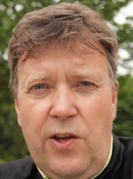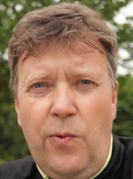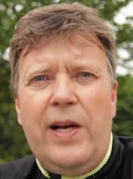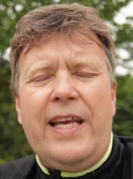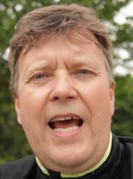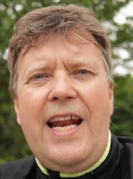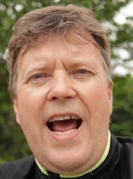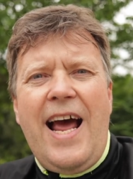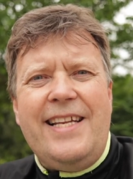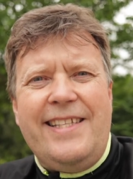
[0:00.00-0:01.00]
you will get
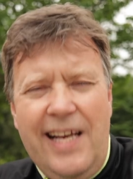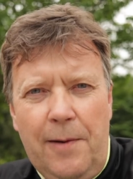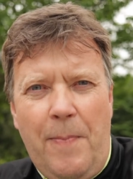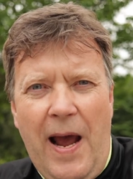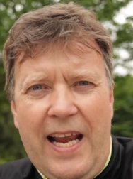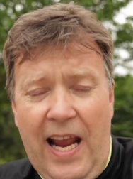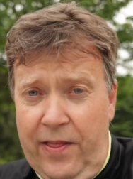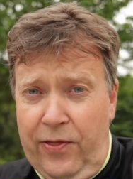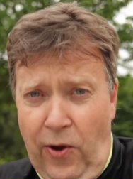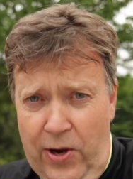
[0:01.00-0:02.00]
a tilt back
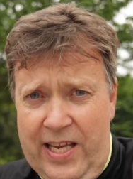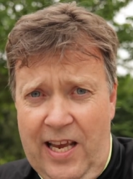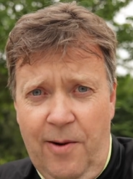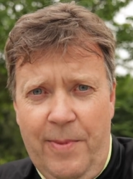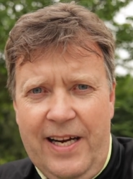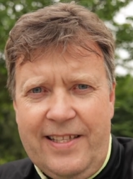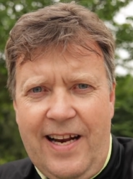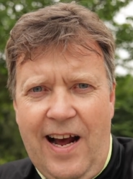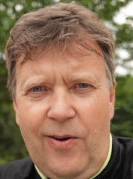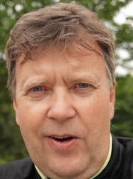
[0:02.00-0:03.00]
at 30 kilometers
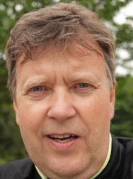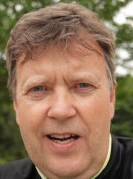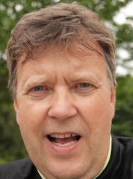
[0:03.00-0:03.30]
an hour